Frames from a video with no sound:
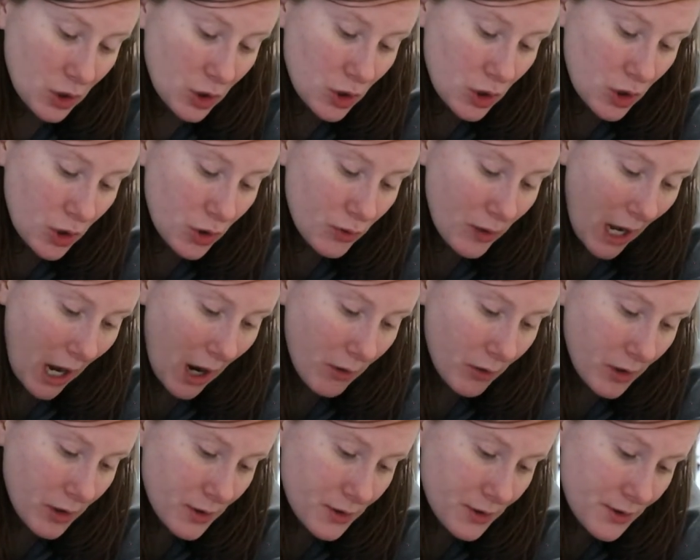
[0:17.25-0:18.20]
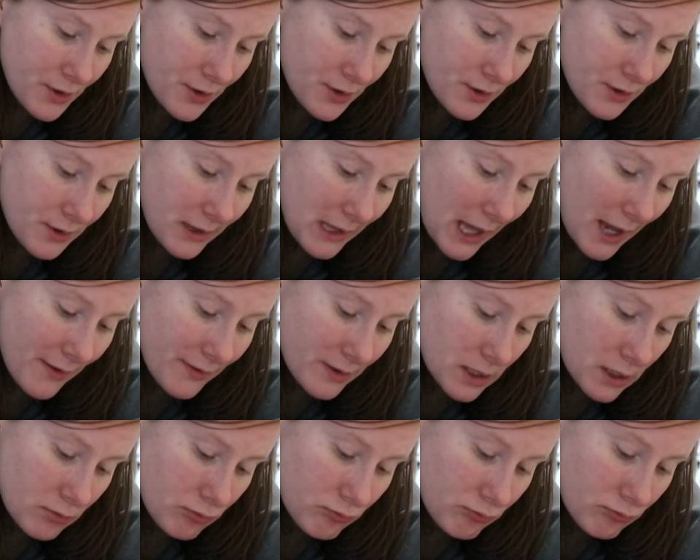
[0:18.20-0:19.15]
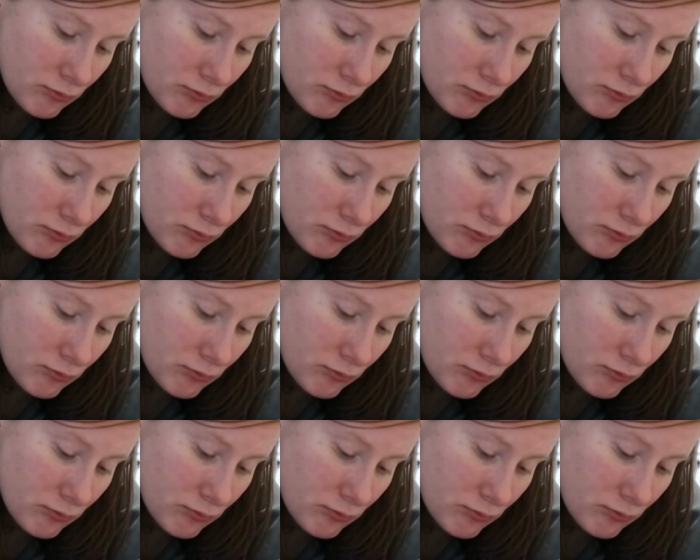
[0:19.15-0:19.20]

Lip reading: 2 hours left.